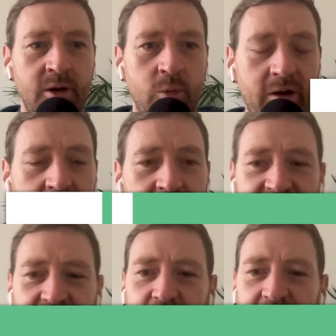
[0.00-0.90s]
Welcome back to
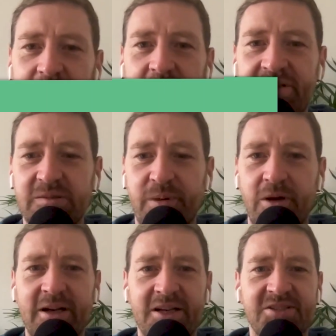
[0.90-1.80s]
the Cricket Matters
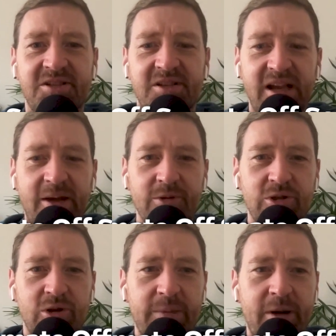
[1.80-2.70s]
podcast. Today we're
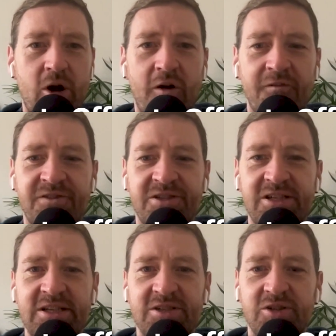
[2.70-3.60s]
talking about off
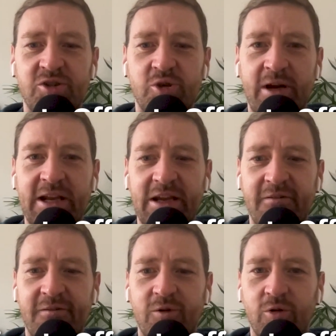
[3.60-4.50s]
season training
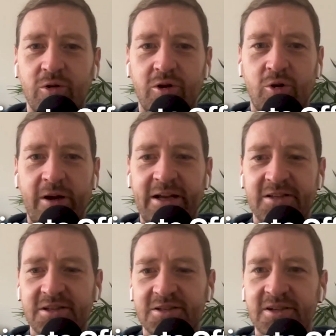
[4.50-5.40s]
for
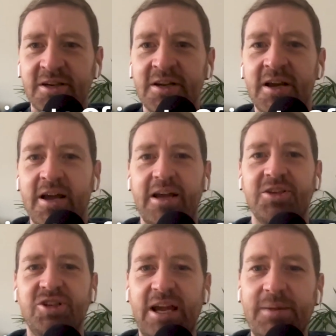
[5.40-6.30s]
cricketers. Uh,
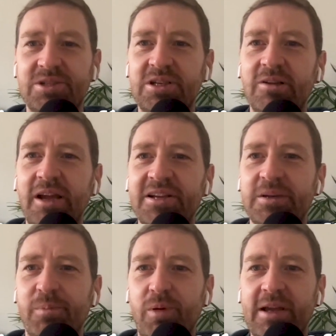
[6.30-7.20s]
James, you like to
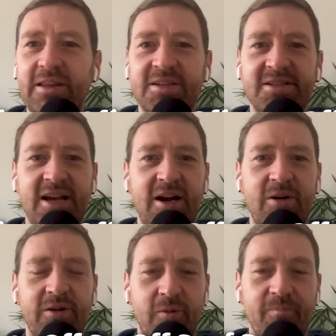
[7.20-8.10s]
break this
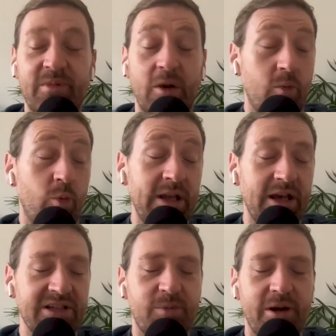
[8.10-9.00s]
down, or we
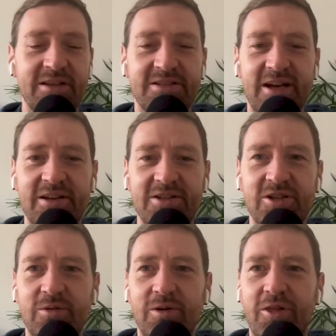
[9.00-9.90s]
like to break this down
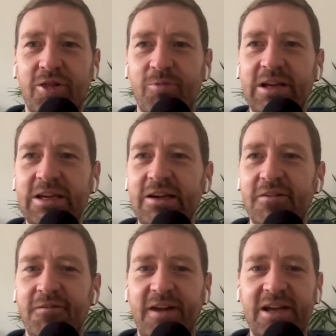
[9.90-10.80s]
into three
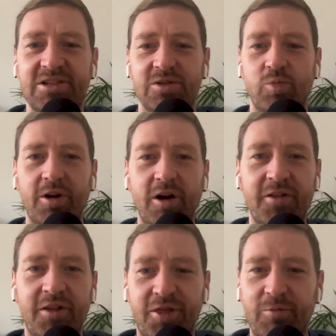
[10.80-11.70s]
phases. What are
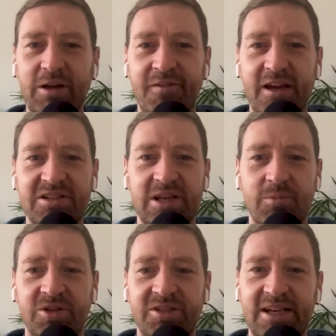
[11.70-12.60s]
the three phases? And then
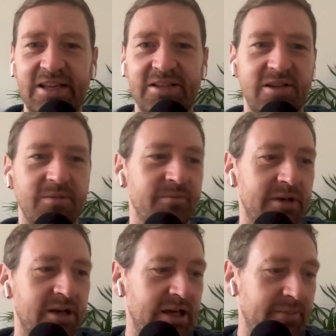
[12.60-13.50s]
we'll dig into them
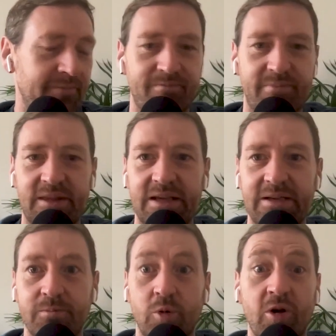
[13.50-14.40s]
uh,
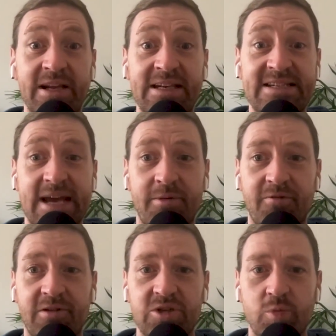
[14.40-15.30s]
more in depth
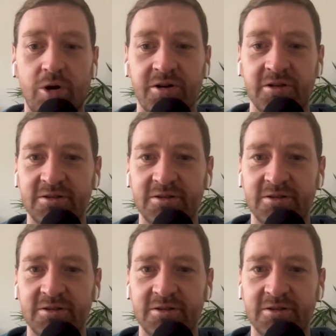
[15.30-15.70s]
for each one.